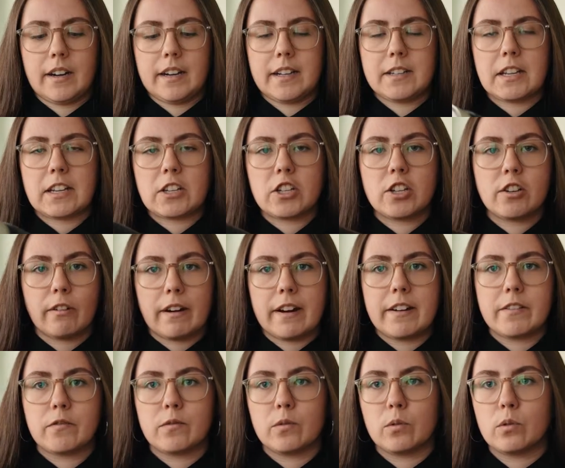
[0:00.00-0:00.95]
And it's actually
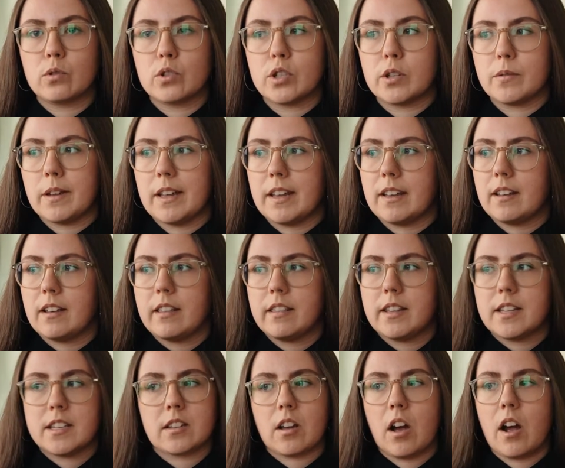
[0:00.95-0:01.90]
great for doing
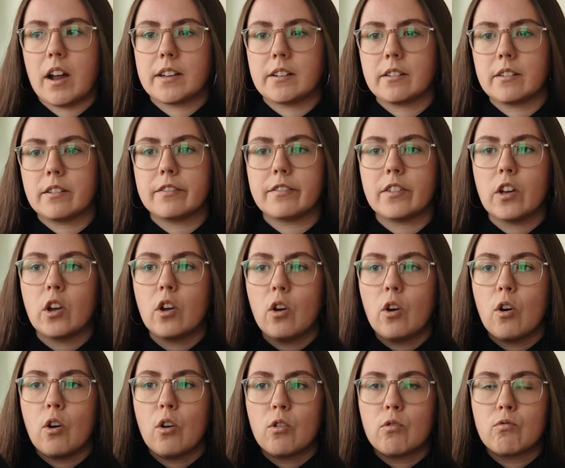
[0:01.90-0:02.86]
this kind of
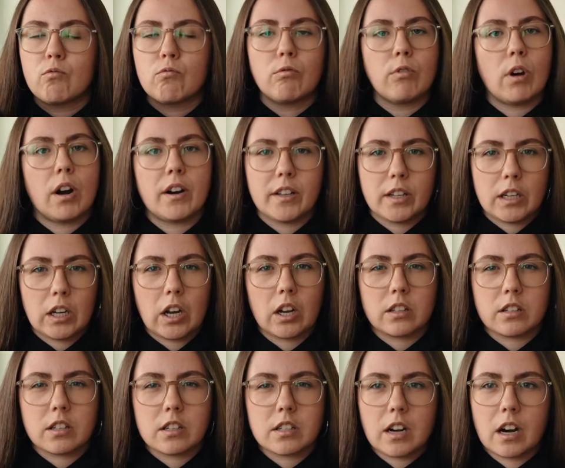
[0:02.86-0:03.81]
run and
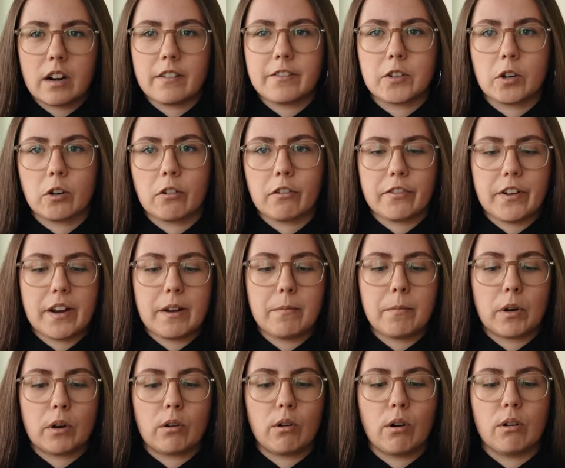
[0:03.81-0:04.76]
gun style of photography
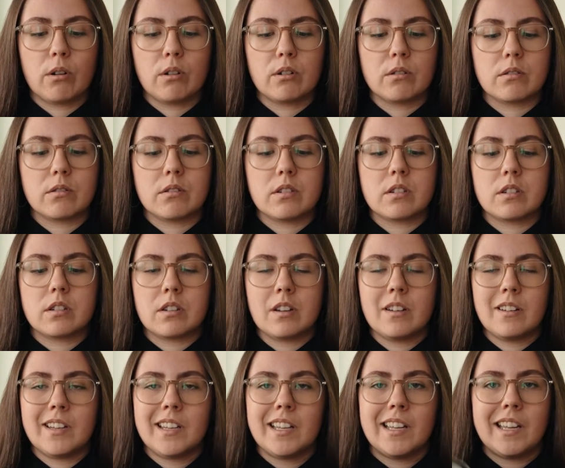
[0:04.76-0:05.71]
because
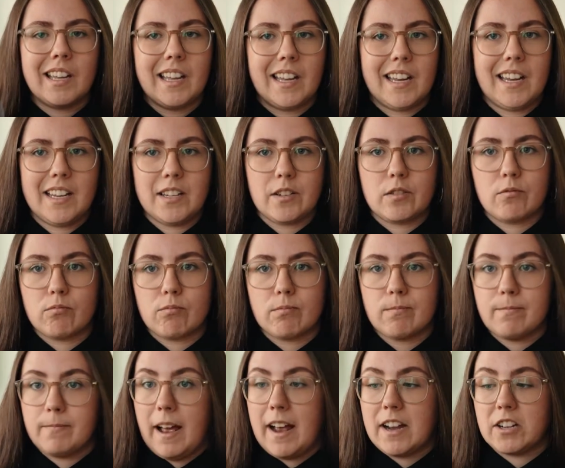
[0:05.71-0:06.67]
it's
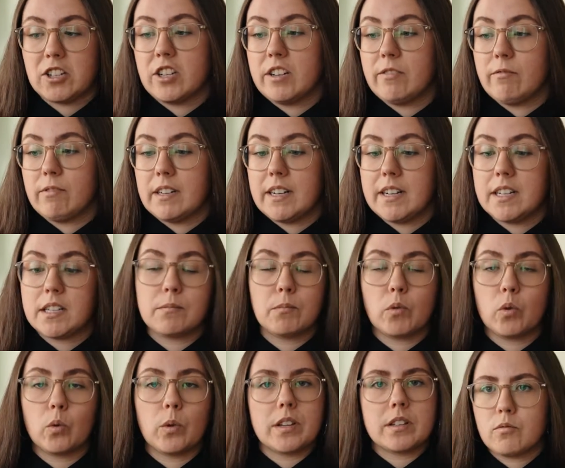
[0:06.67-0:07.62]
actually really
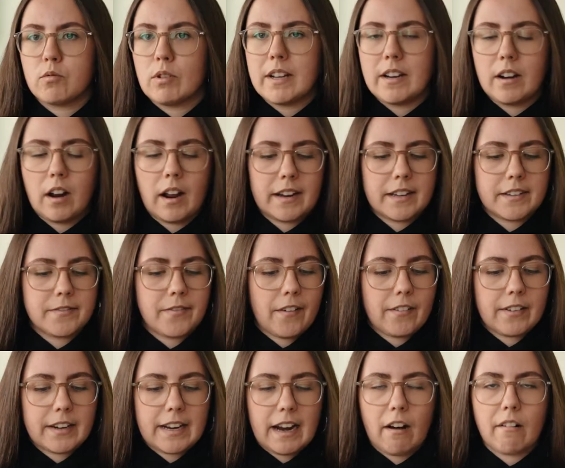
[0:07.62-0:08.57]
small. It's really light, it's
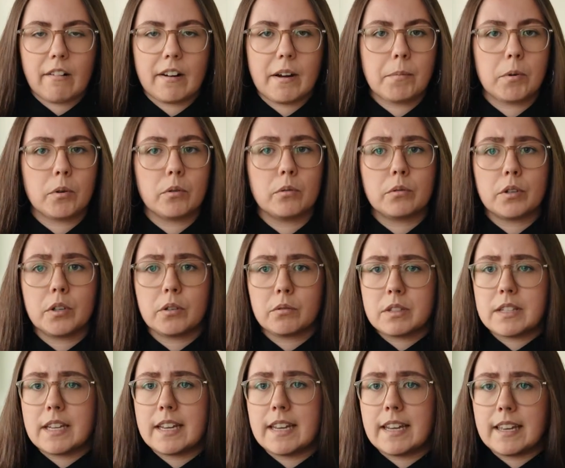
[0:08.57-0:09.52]
very carryable. You'll
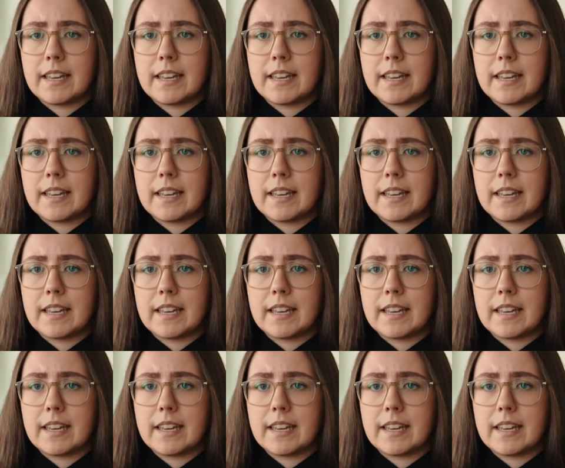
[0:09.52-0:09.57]
see